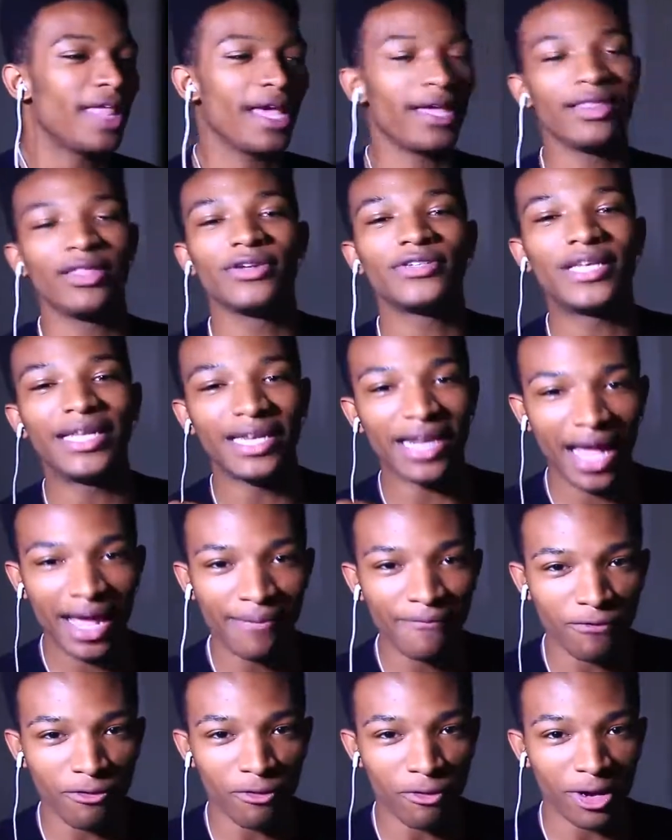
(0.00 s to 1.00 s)
They, there's a
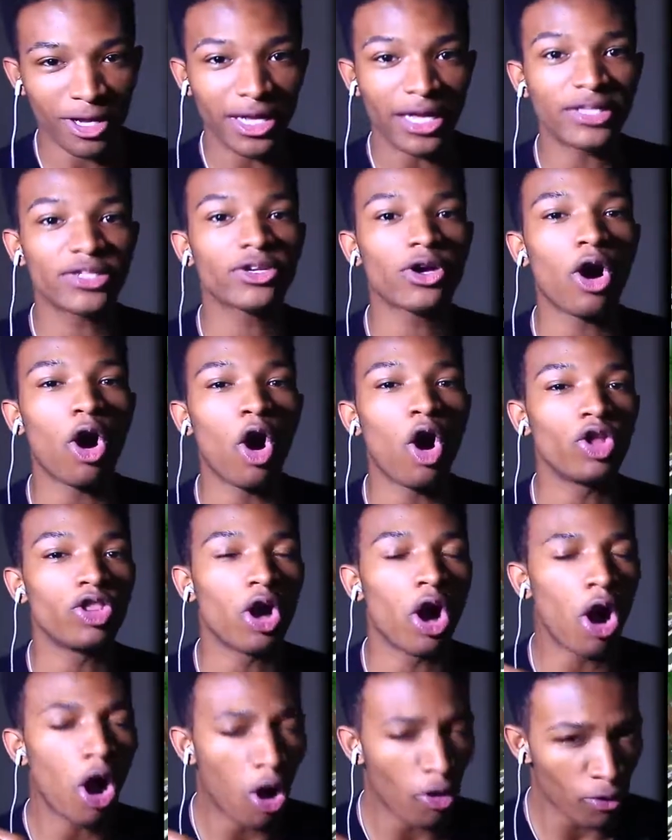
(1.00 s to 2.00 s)
name for it. It's
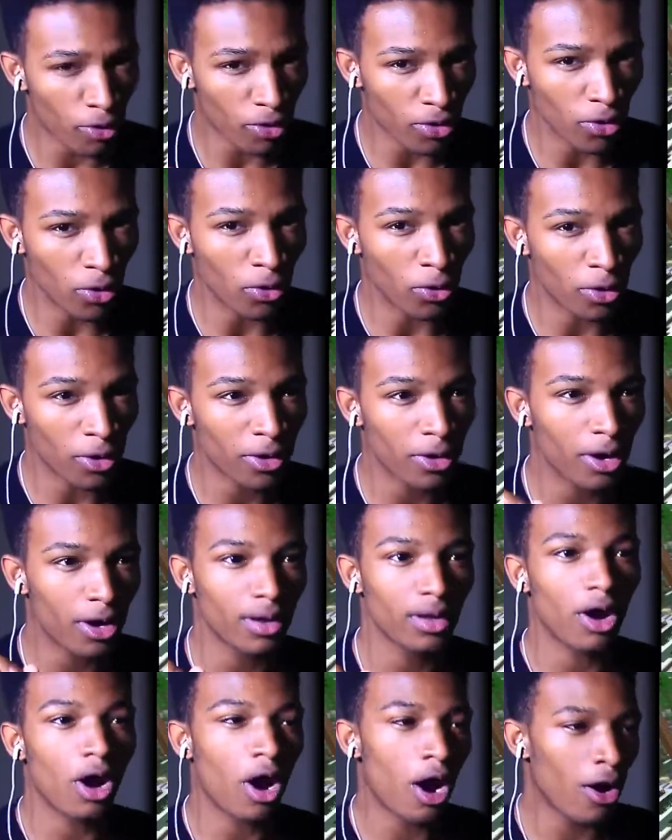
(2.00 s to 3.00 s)
called horrorcore.
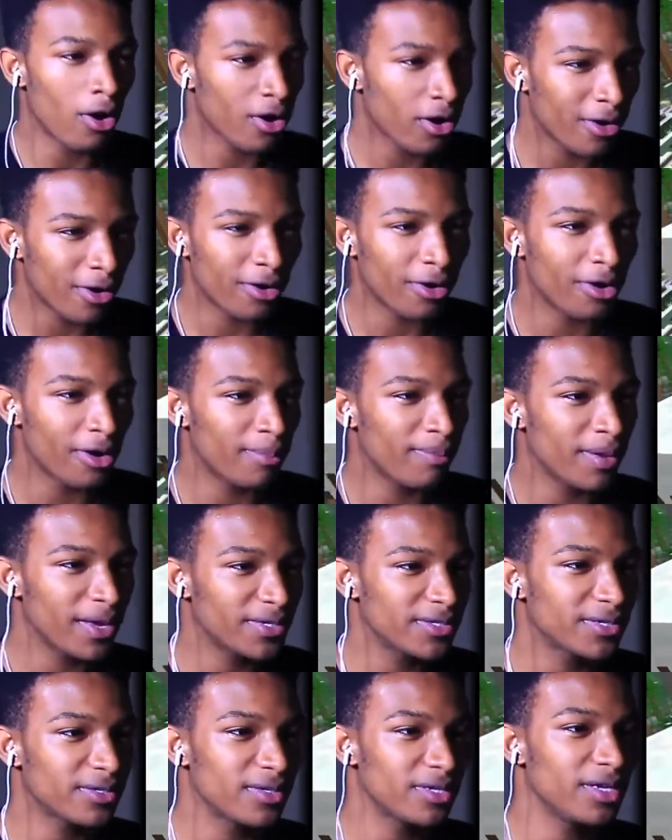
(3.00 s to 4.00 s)
Horrorcore
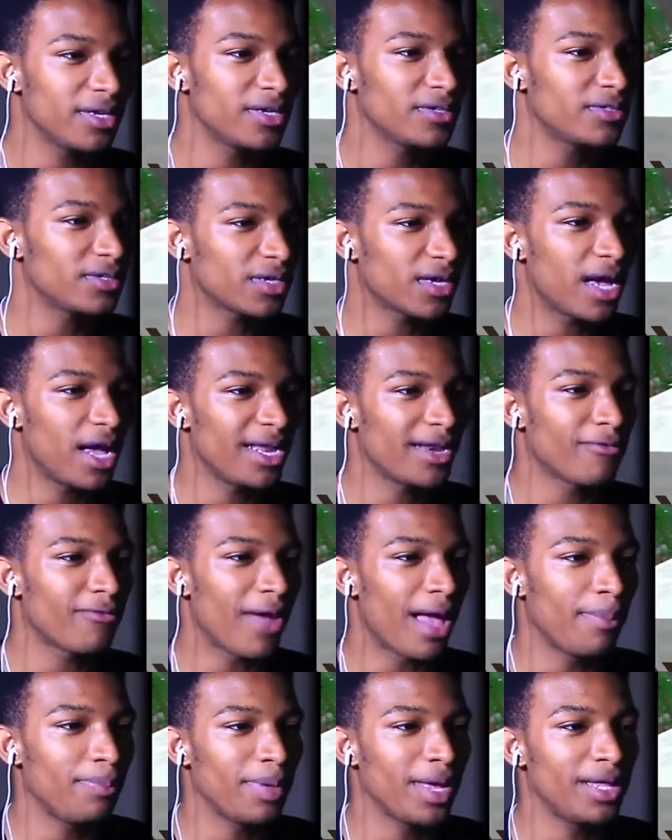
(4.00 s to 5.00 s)
basically is a kind
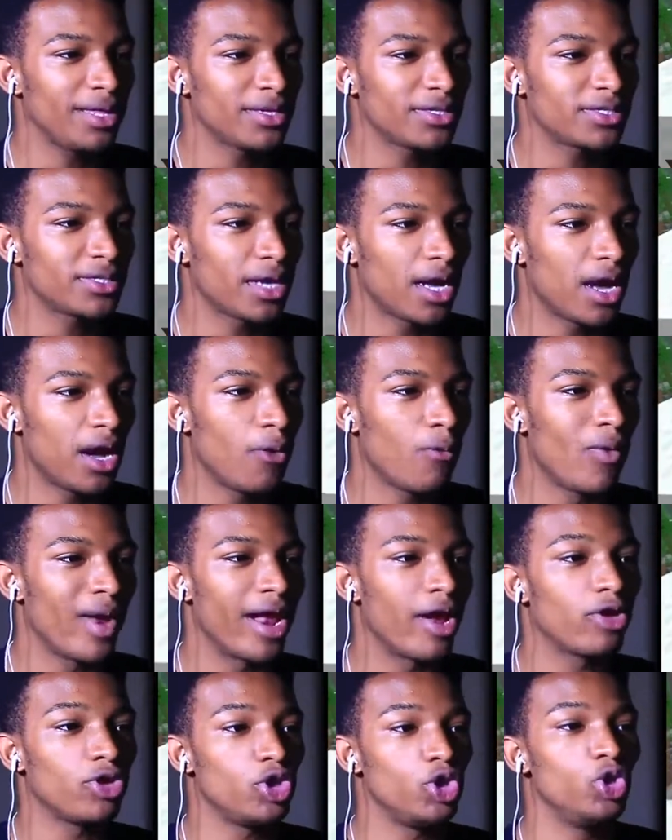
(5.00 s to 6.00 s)
of rap battling style
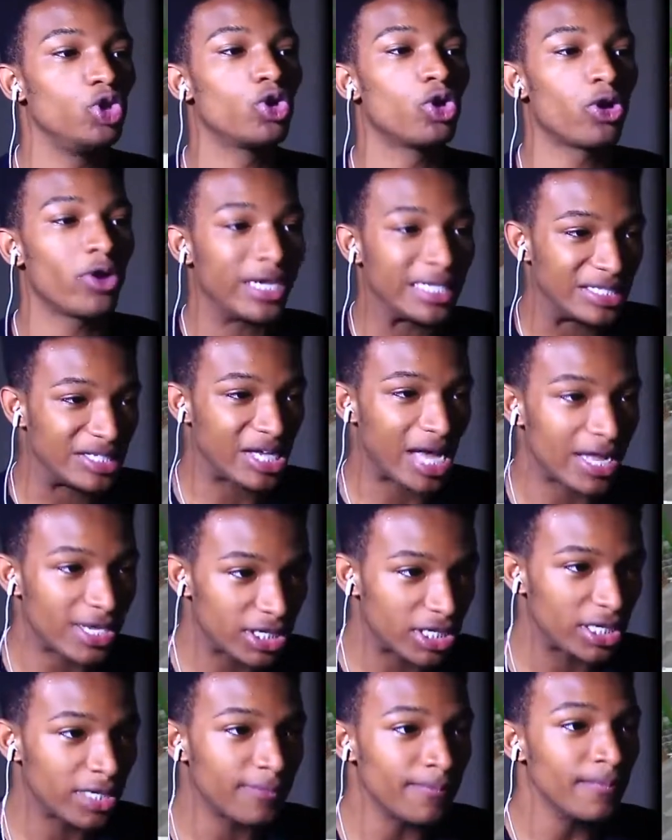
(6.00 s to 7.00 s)
where your
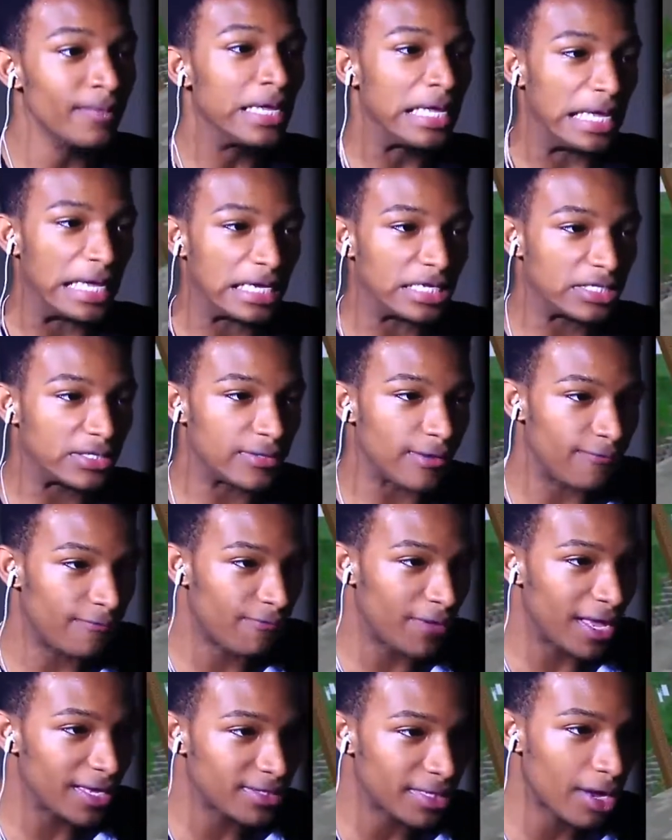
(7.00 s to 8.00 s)
intention is to
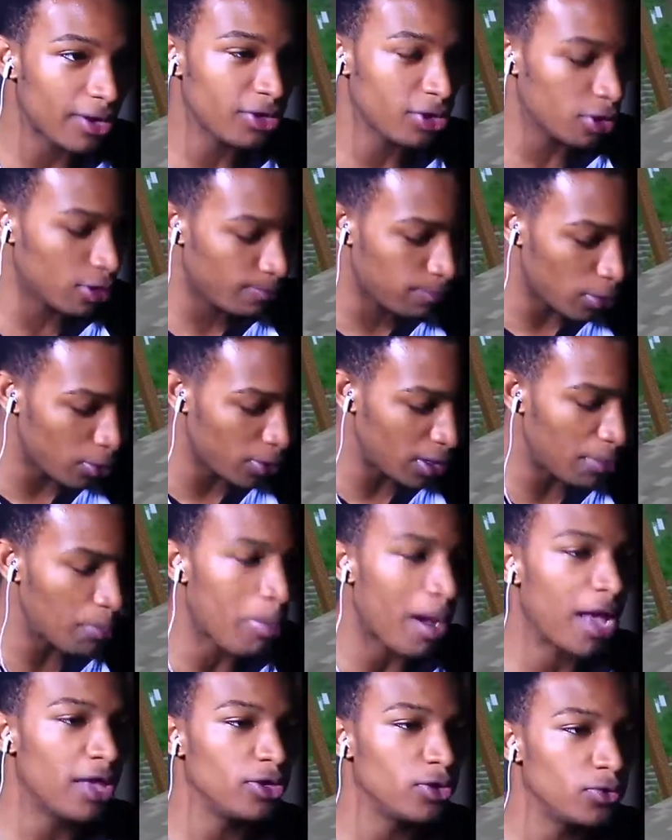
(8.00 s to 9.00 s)
phase out your
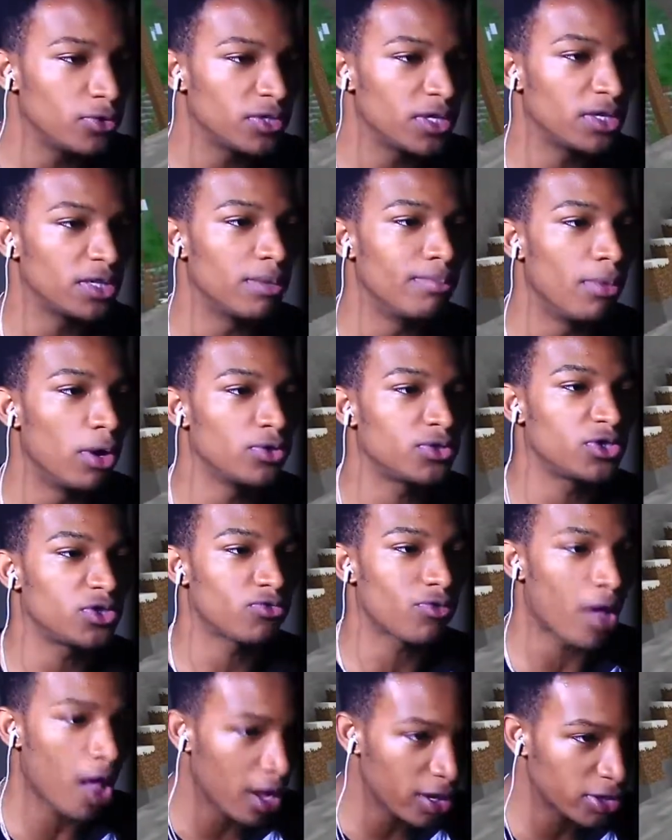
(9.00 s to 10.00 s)
opponent by using the most
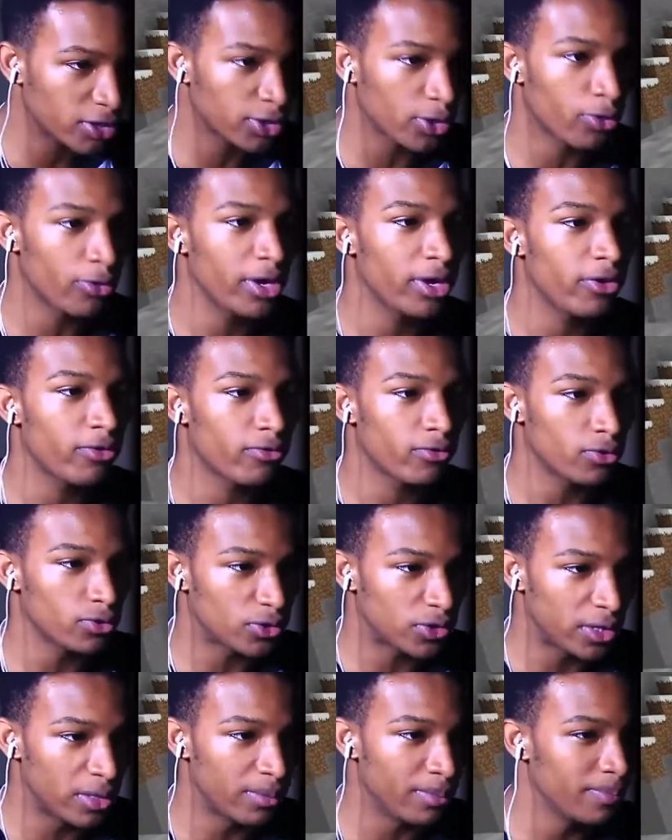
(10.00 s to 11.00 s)
derogatory,
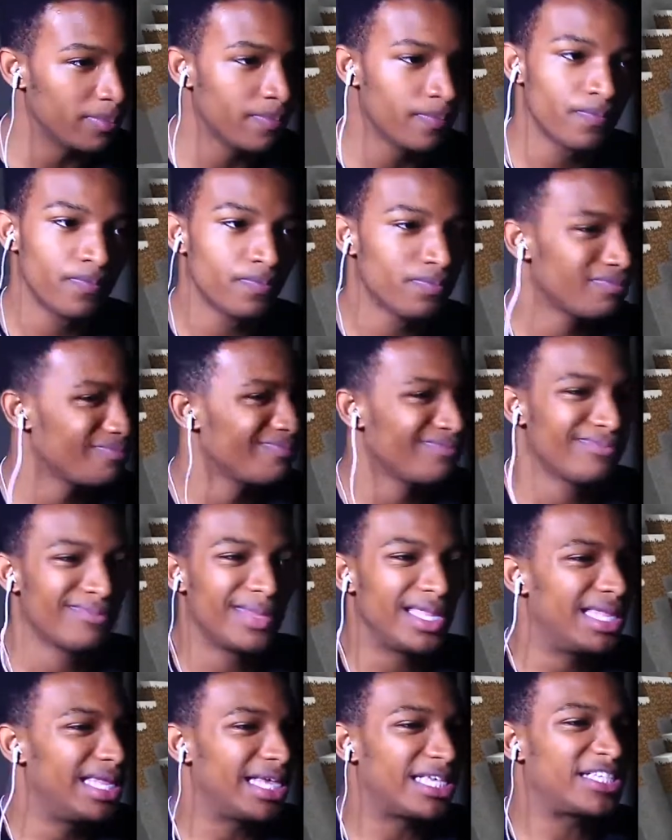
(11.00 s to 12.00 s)
gruesome,
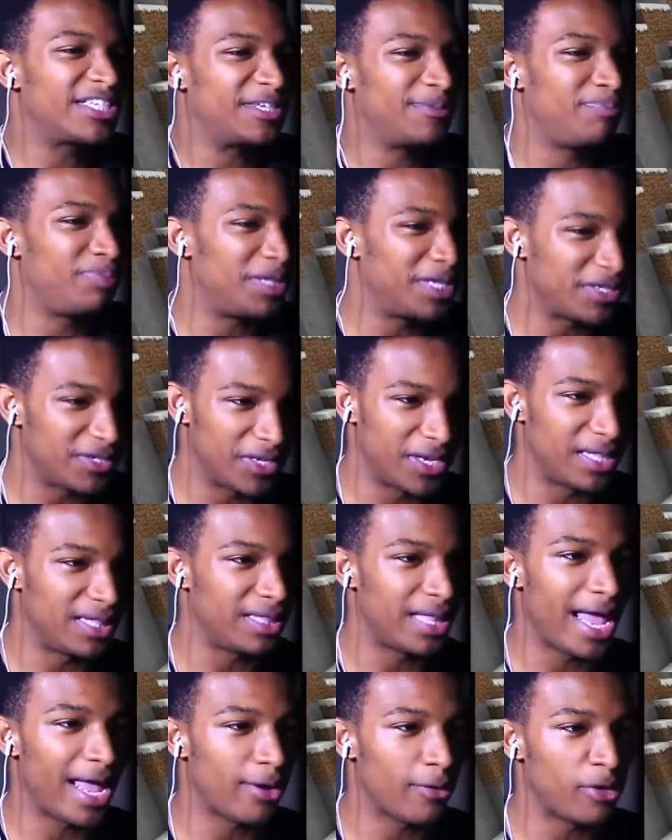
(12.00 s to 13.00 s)

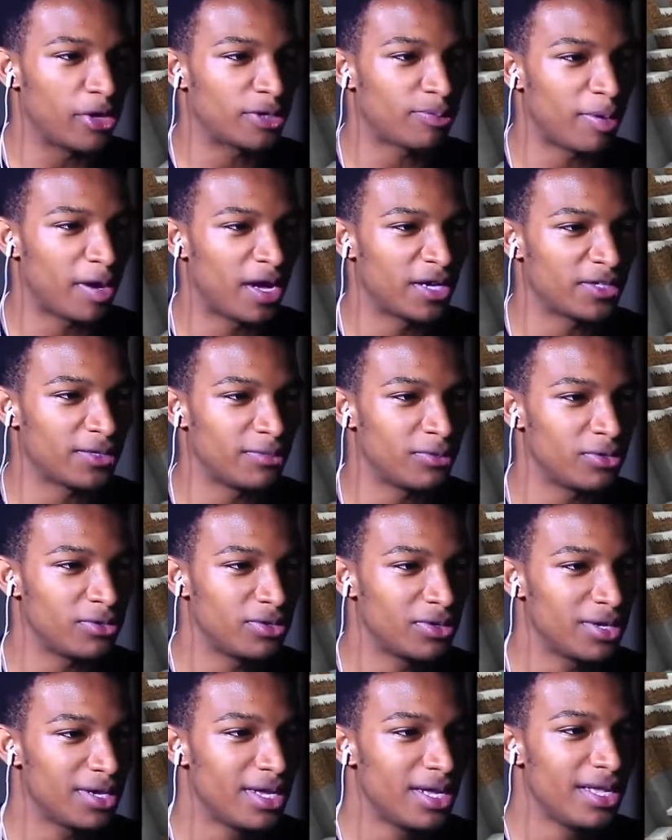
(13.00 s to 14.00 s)
explicit language
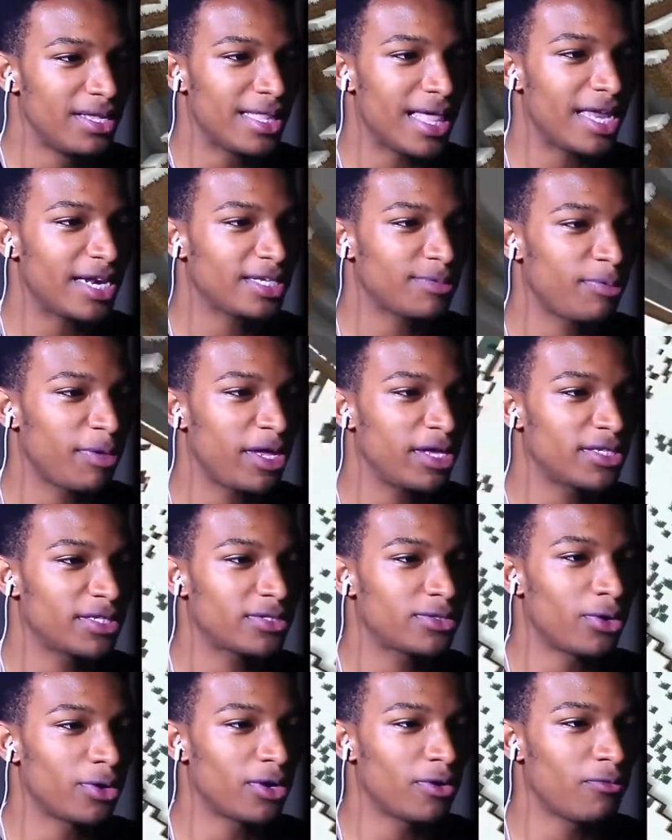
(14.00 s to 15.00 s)
possible. That
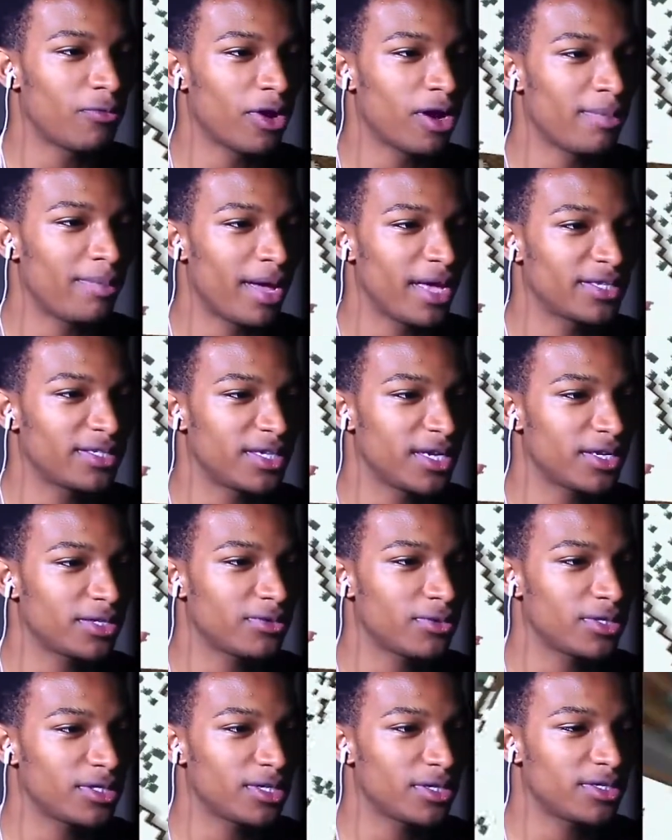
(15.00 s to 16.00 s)
explains sort of where my
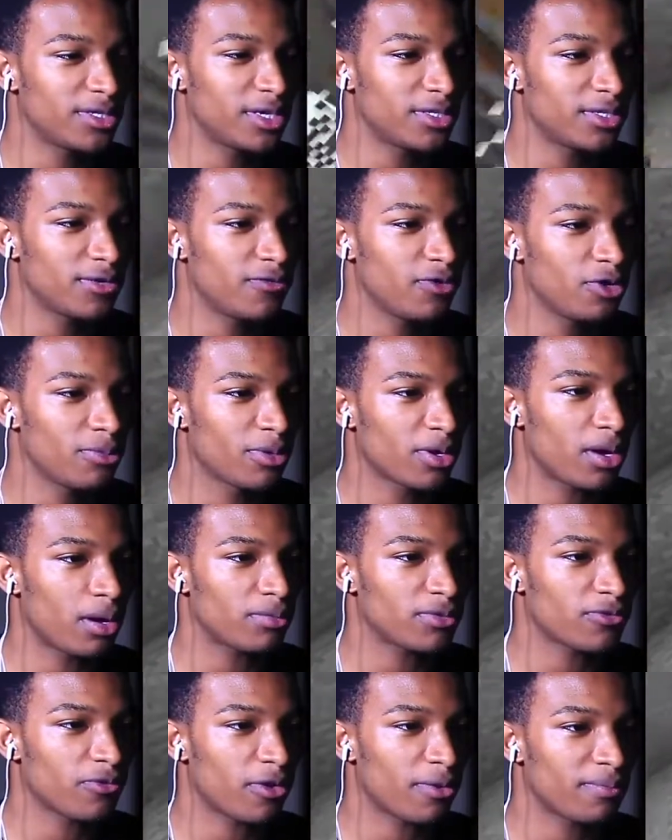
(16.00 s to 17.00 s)
sick, twisted sense of humor
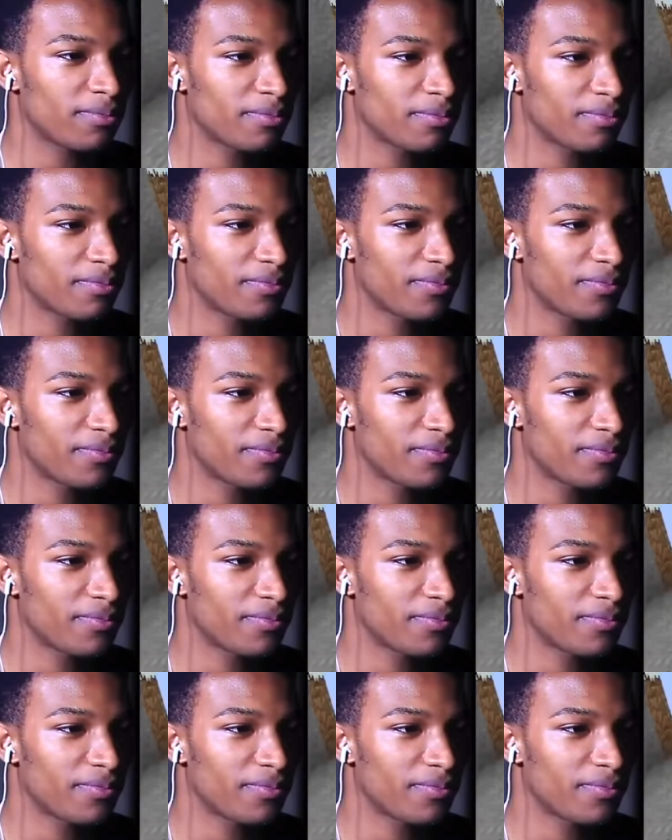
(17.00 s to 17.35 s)
comes from.